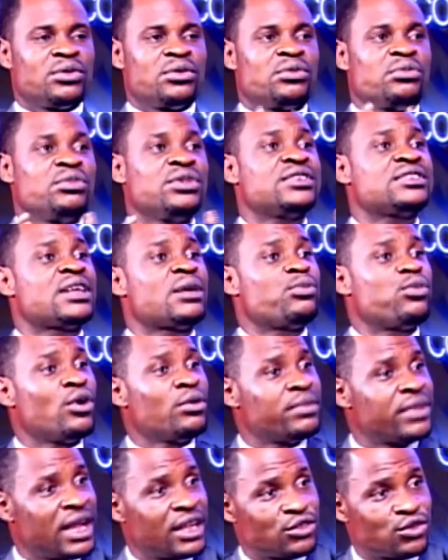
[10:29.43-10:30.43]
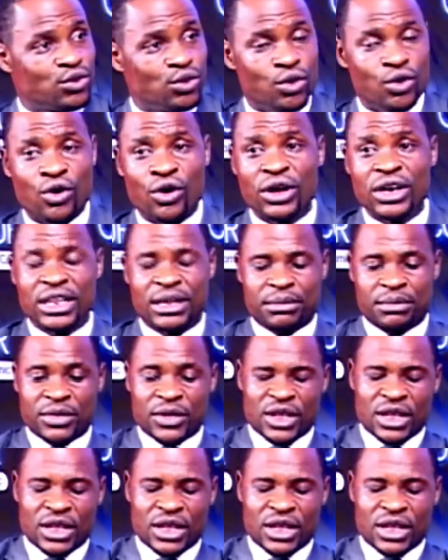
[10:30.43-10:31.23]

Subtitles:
Mr. Pobia, as you call him,